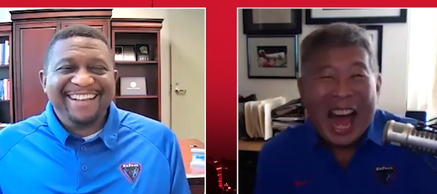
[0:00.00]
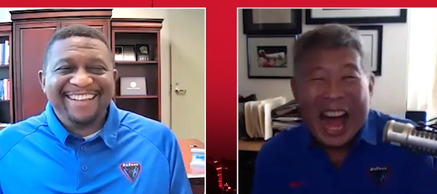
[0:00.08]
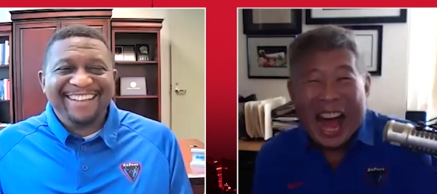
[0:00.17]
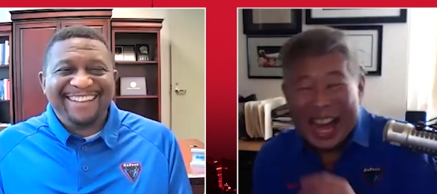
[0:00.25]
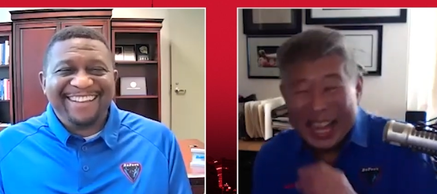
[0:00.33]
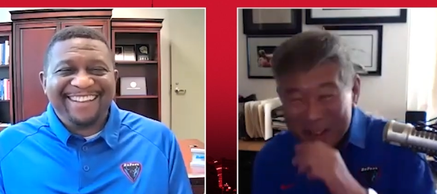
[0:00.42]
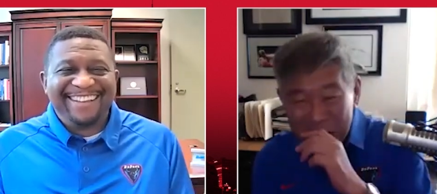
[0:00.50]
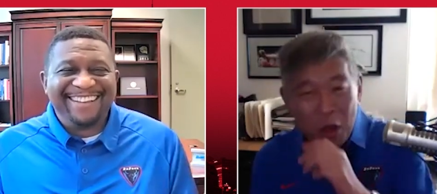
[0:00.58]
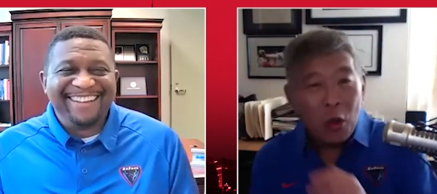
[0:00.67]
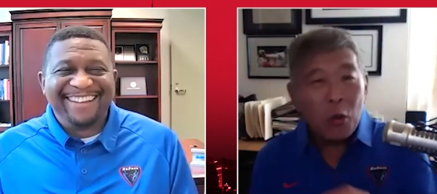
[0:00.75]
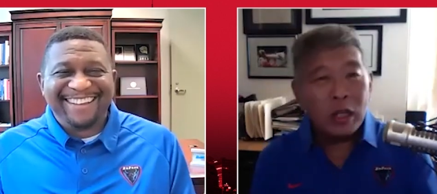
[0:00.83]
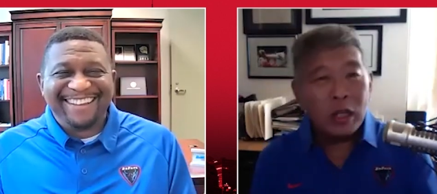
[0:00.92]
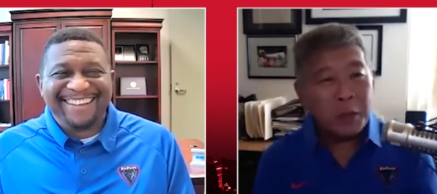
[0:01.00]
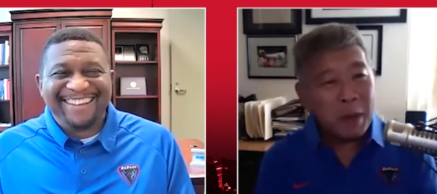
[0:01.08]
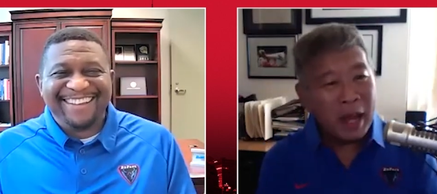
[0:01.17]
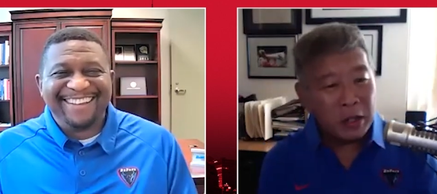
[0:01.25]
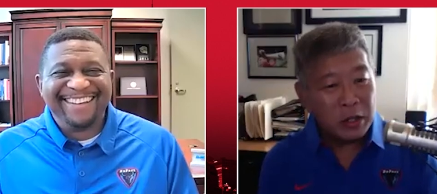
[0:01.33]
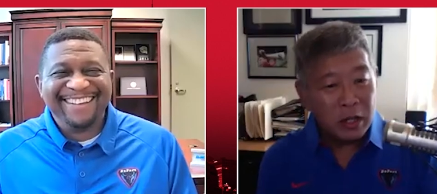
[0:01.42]
Speaker 1: well, it
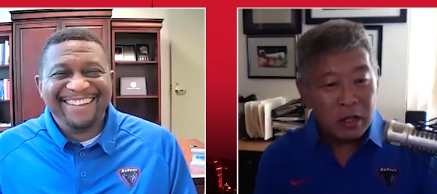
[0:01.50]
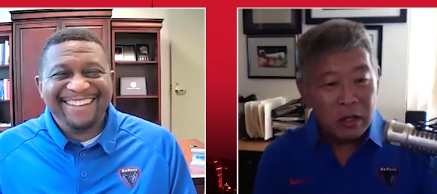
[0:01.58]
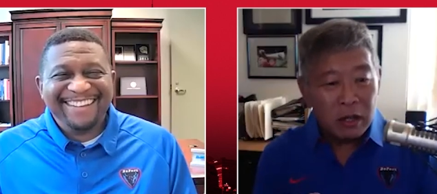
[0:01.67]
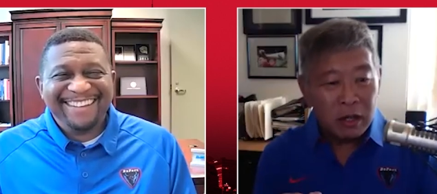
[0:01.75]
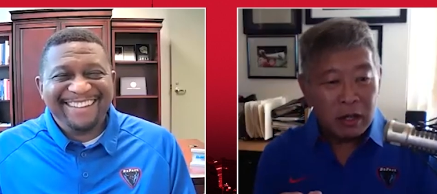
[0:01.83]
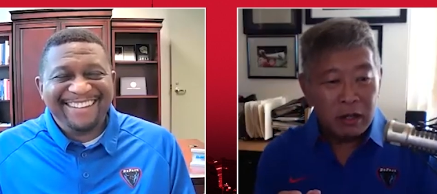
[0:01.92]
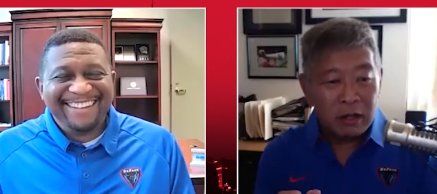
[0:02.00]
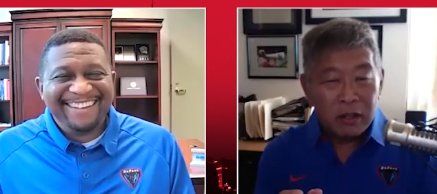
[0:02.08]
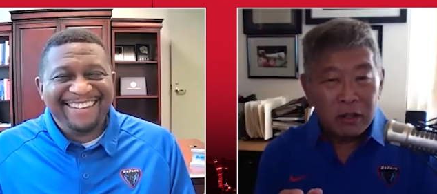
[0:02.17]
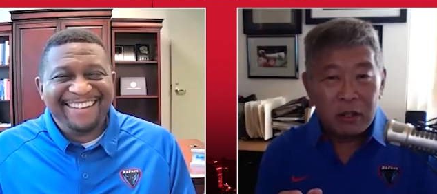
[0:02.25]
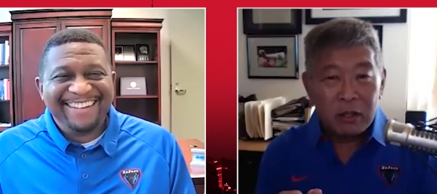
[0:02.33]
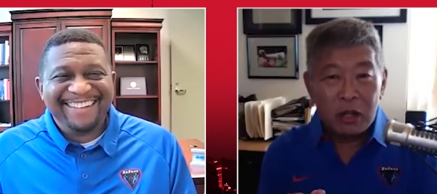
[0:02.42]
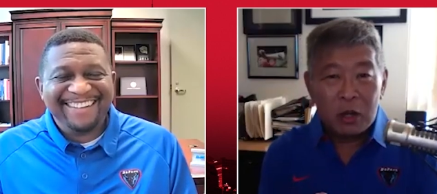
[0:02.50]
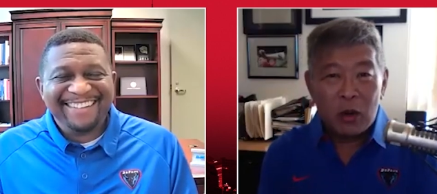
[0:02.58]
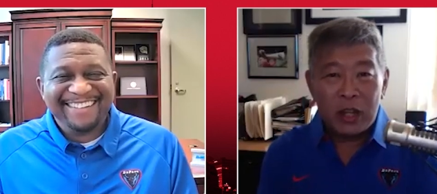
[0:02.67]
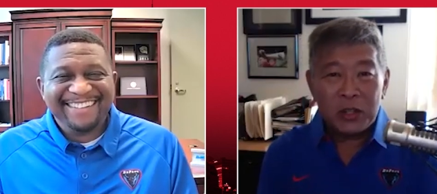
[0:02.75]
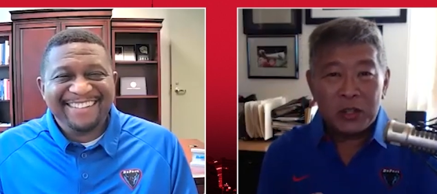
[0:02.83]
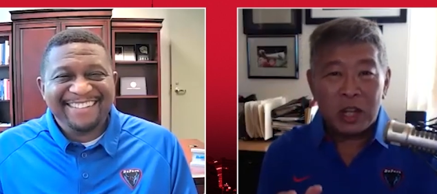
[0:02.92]
depends. Uh, do you
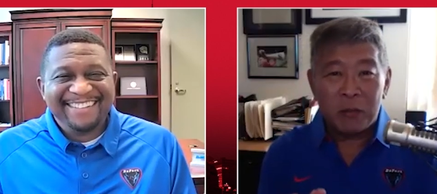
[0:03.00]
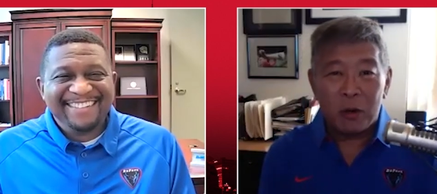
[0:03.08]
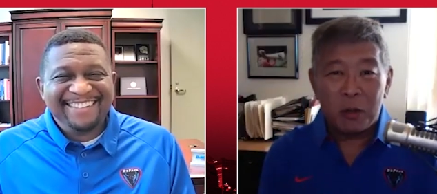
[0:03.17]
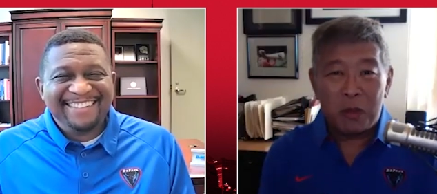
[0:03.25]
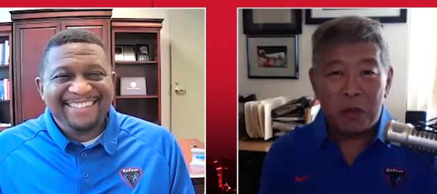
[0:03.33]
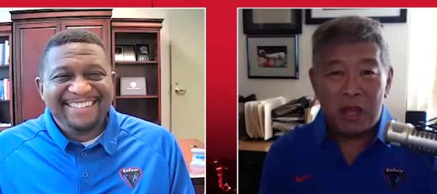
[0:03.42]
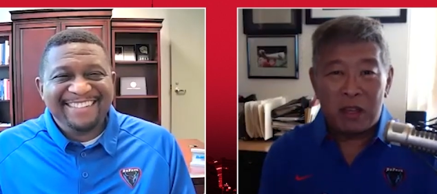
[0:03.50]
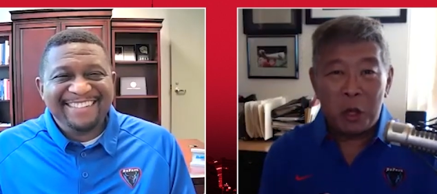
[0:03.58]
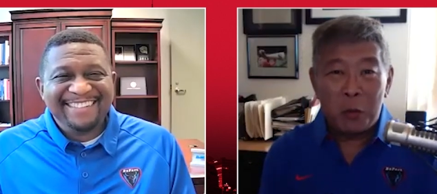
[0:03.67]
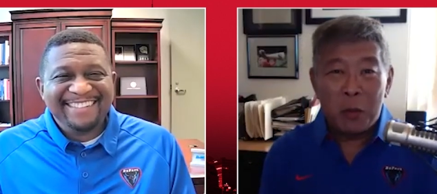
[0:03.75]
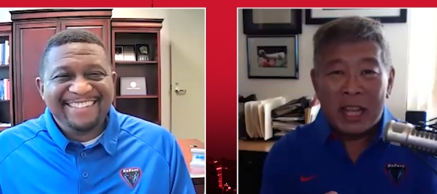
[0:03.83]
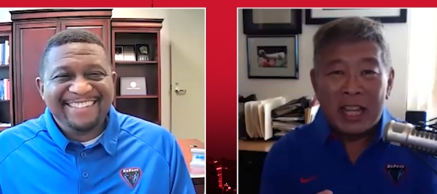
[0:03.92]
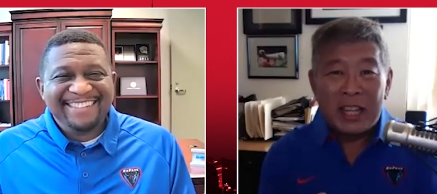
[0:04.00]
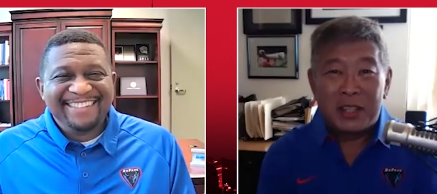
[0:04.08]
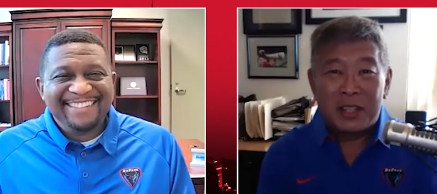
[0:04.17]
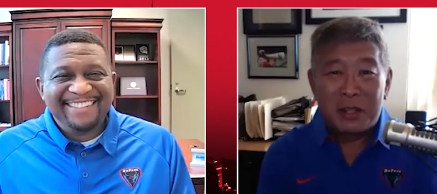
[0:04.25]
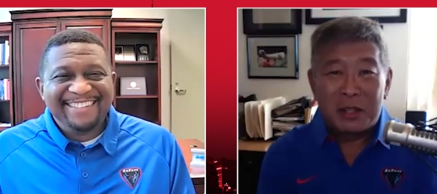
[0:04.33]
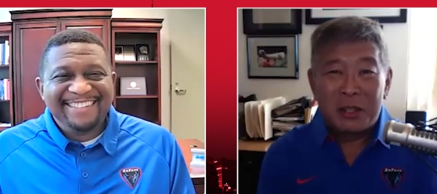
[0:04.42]
equate summer with being humidity
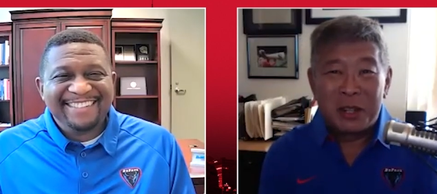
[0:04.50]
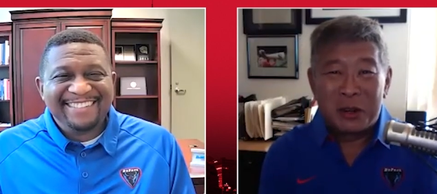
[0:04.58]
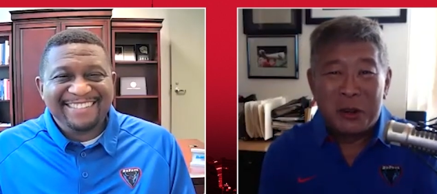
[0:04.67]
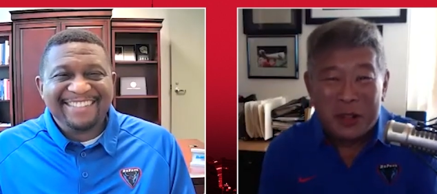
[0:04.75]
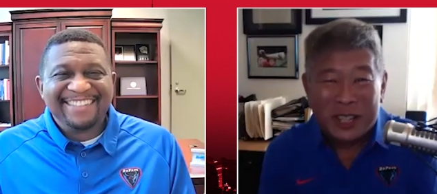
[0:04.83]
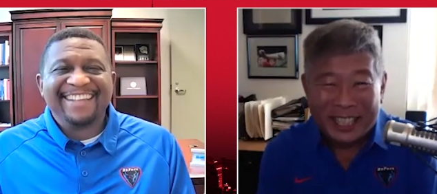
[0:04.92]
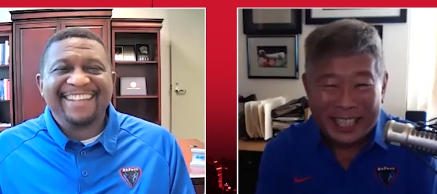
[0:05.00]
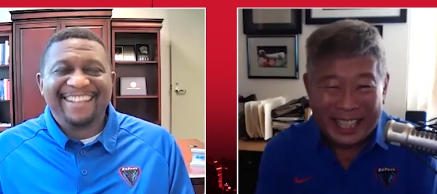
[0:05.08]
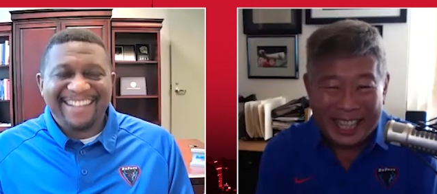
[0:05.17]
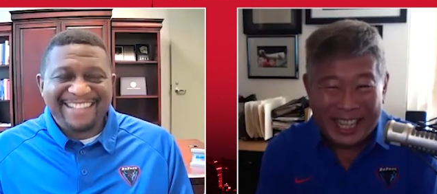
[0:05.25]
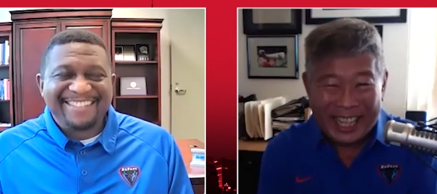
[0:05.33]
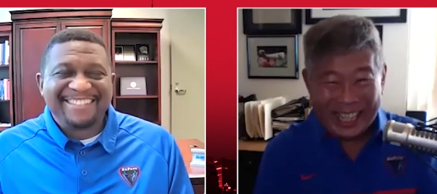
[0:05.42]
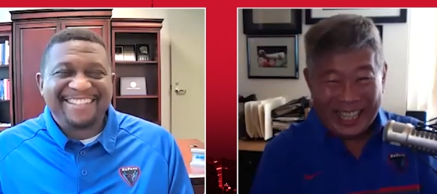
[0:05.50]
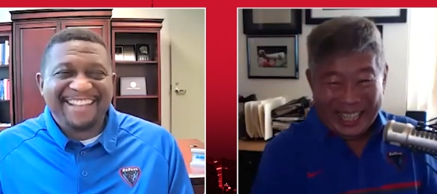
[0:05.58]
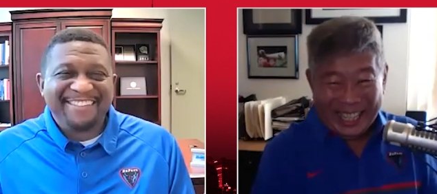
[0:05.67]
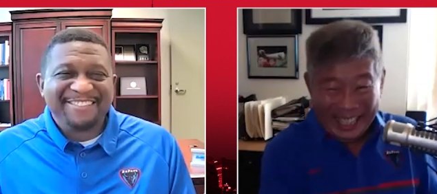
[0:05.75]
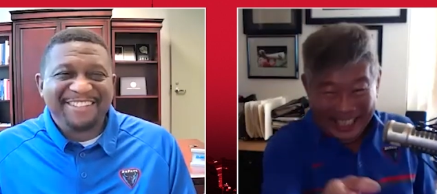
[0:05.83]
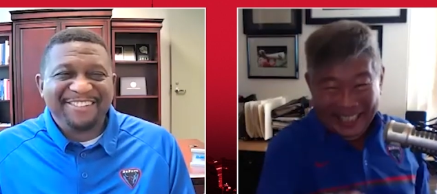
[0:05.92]
season too? yeah, that's the
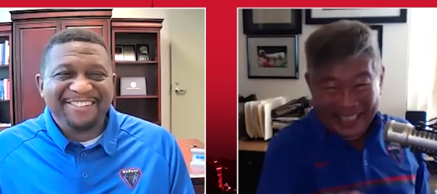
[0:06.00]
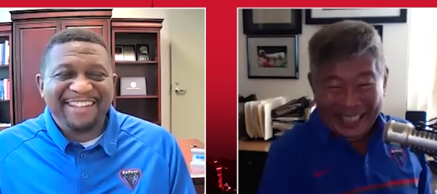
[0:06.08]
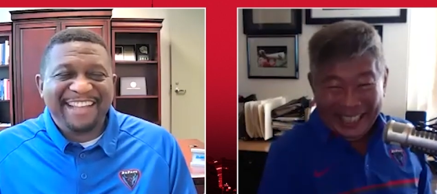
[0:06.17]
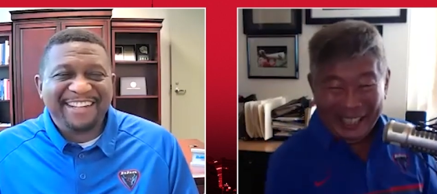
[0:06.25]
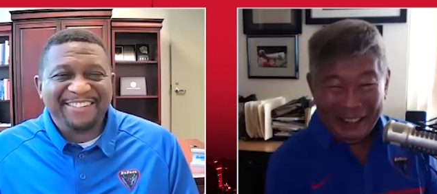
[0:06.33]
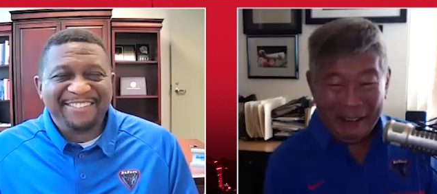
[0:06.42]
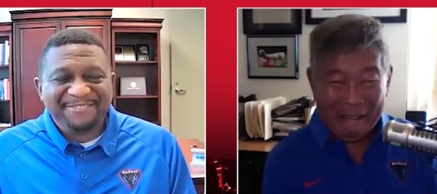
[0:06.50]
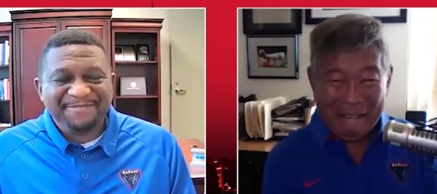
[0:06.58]
Speaker 2: thing. It's a little negative.